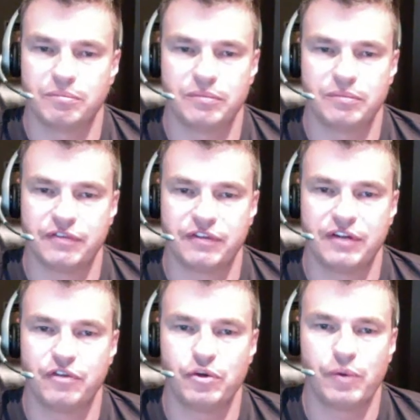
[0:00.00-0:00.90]
if any
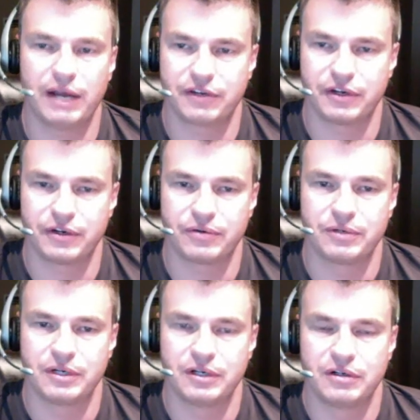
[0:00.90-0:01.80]
of you out there
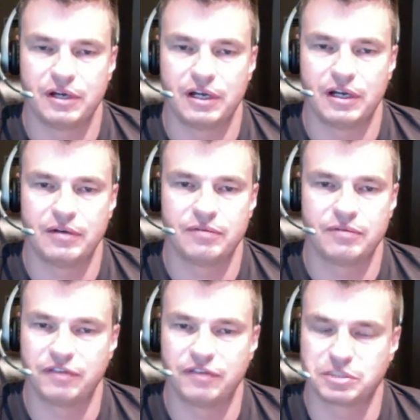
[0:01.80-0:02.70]

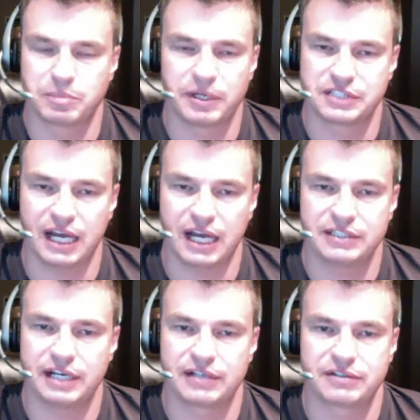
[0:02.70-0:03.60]
have experienced the
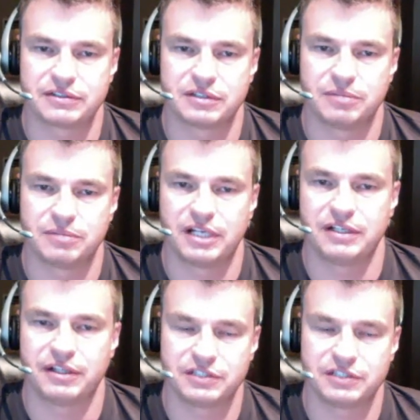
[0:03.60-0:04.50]
hijackers, I'm telling
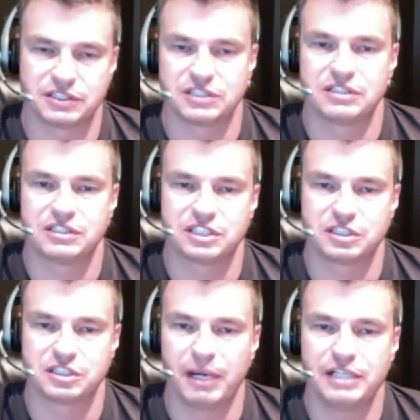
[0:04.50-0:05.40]
you, this is
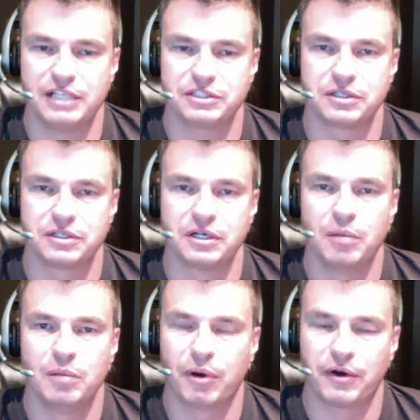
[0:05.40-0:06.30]
a major
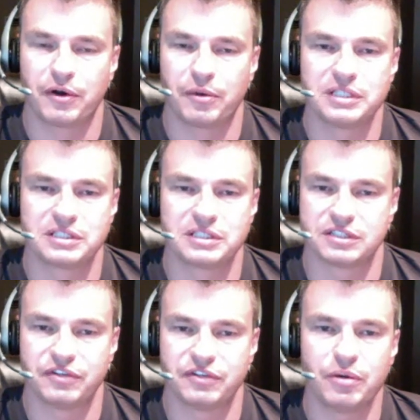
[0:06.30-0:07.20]
part of your business.
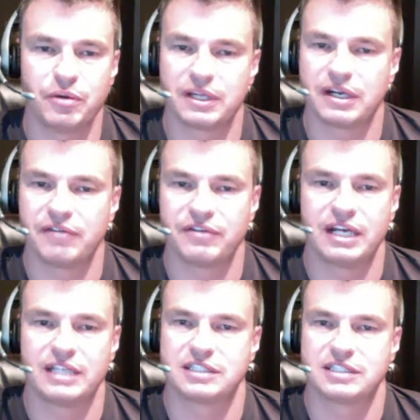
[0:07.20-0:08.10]
If you deal with it every
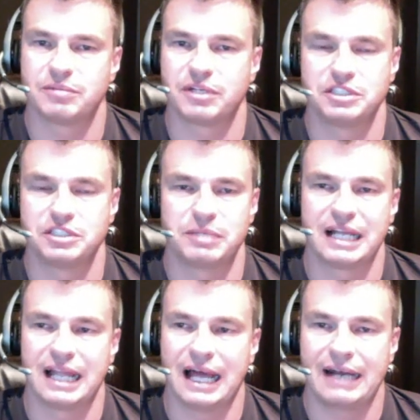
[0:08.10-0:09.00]
day, it's something you spend a
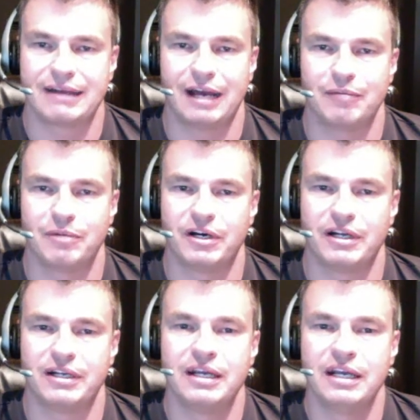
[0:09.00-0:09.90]
lot of time
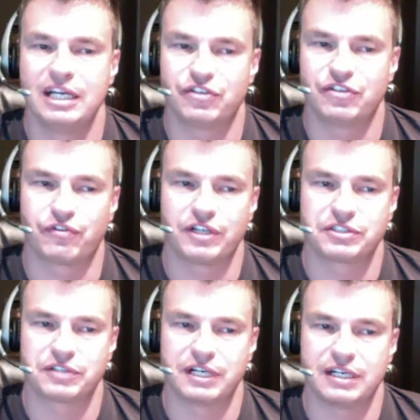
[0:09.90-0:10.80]
on. It's
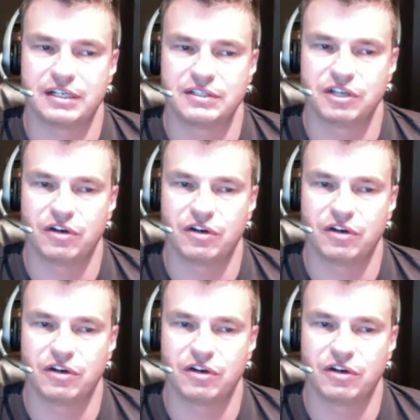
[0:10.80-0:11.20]
frustrating as all